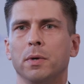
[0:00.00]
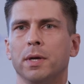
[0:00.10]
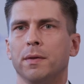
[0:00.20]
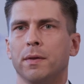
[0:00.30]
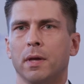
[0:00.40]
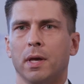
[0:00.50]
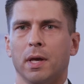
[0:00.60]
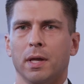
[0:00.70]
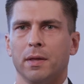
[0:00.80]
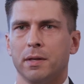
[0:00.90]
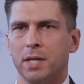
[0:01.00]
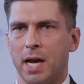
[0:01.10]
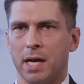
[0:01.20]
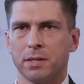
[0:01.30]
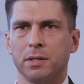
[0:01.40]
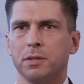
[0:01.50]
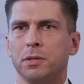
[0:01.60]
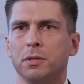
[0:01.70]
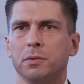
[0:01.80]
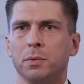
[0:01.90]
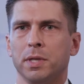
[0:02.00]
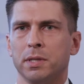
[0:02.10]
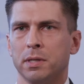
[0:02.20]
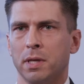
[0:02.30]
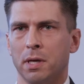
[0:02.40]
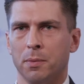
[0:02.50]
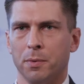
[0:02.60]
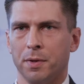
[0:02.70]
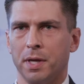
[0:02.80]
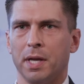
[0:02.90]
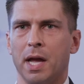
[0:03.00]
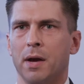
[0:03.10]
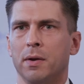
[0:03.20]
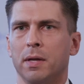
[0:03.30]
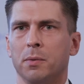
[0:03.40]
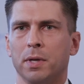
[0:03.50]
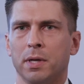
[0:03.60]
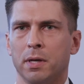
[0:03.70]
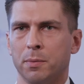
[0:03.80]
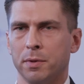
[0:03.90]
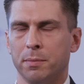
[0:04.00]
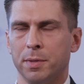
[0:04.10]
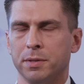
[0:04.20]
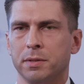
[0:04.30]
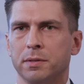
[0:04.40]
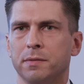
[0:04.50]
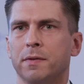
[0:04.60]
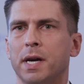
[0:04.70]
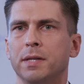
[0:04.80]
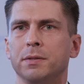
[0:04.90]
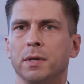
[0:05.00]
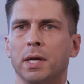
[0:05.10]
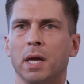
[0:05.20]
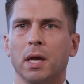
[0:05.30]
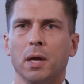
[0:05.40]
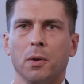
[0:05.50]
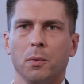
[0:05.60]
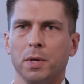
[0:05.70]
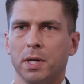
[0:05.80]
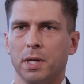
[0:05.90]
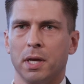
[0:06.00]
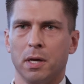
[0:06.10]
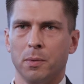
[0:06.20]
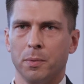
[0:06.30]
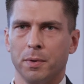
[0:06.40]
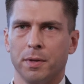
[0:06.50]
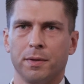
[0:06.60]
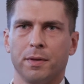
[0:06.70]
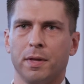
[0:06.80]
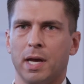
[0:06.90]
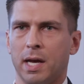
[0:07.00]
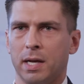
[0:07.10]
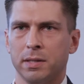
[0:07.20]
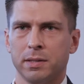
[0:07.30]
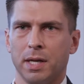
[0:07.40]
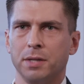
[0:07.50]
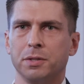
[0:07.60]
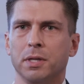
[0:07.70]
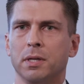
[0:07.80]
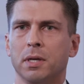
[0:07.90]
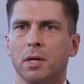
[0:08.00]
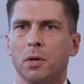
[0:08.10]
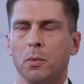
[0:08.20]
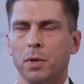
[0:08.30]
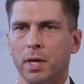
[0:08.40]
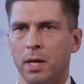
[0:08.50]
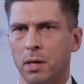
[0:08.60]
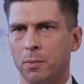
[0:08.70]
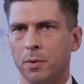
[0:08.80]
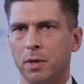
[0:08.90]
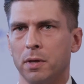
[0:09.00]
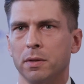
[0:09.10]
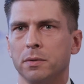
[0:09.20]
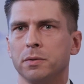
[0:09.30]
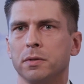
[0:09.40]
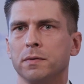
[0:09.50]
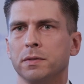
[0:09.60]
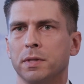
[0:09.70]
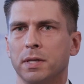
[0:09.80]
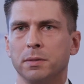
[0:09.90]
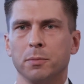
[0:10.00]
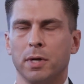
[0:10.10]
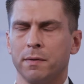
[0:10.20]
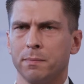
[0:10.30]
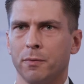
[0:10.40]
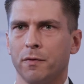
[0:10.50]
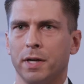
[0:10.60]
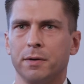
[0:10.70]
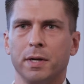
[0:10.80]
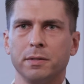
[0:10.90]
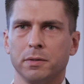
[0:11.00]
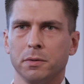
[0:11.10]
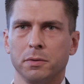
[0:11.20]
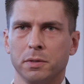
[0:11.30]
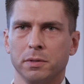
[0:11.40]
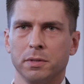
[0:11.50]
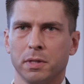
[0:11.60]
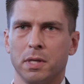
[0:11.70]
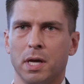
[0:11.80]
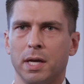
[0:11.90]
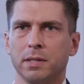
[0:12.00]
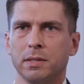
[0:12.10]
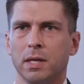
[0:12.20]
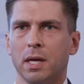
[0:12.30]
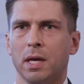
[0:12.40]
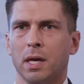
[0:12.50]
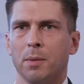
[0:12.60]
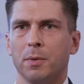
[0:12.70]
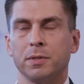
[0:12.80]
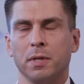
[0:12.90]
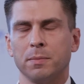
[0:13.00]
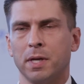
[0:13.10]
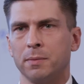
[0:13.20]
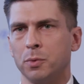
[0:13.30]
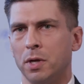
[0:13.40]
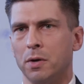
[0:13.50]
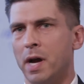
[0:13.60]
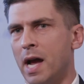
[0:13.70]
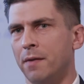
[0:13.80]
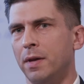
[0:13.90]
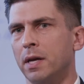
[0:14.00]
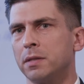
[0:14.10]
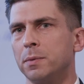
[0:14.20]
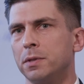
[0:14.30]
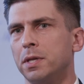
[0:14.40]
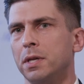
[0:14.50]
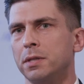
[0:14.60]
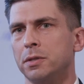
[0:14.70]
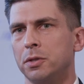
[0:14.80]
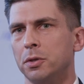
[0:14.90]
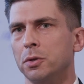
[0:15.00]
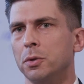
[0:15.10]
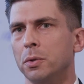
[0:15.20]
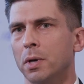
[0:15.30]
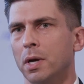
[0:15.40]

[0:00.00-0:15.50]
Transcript: with the tax issues, we can help with the accounting, we can help with the business advisory, we can help with the attestation, we can help with all those service lines and provide great solutions to clients. But sometimes we don't have the expertise to